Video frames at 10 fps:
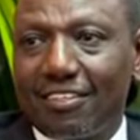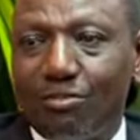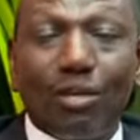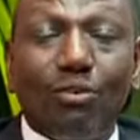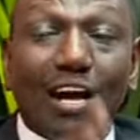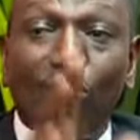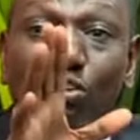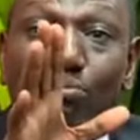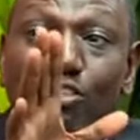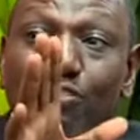we were
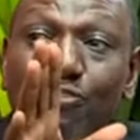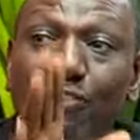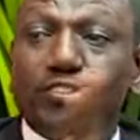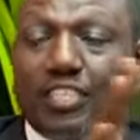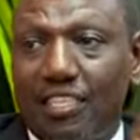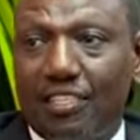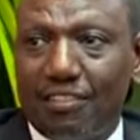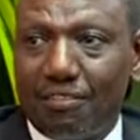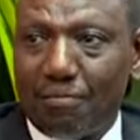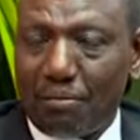almost 50
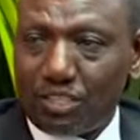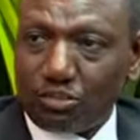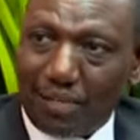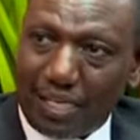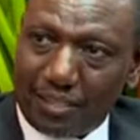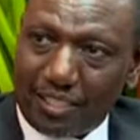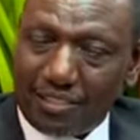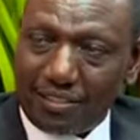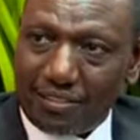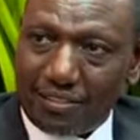members of parliament.
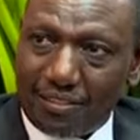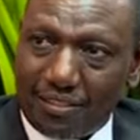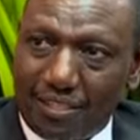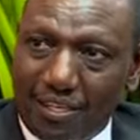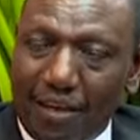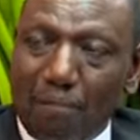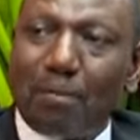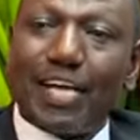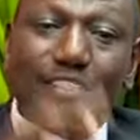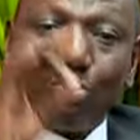
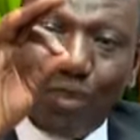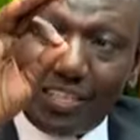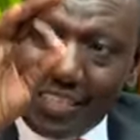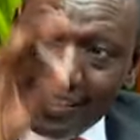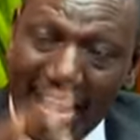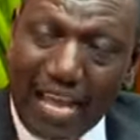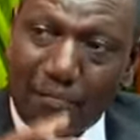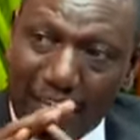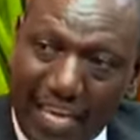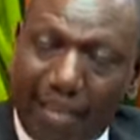But when the
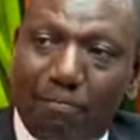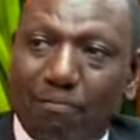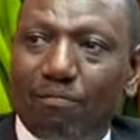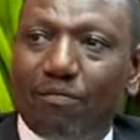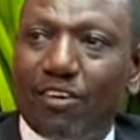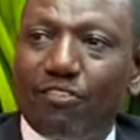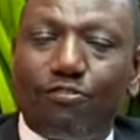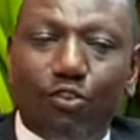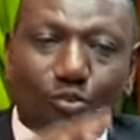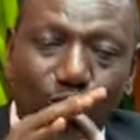time came
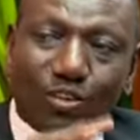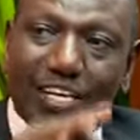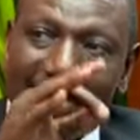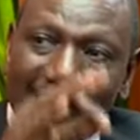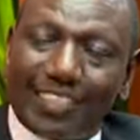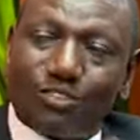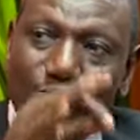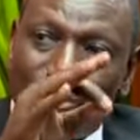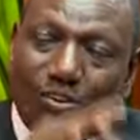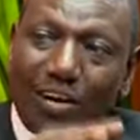for Uhuru Kenyatta to
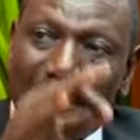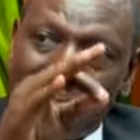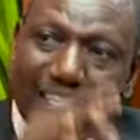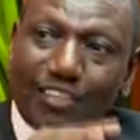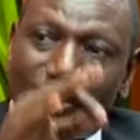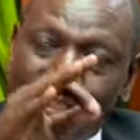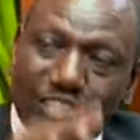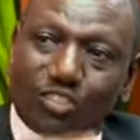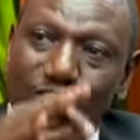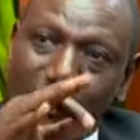go and make the
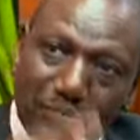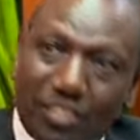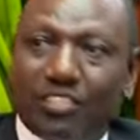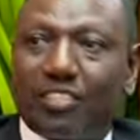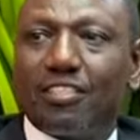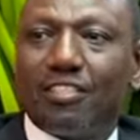concession speech,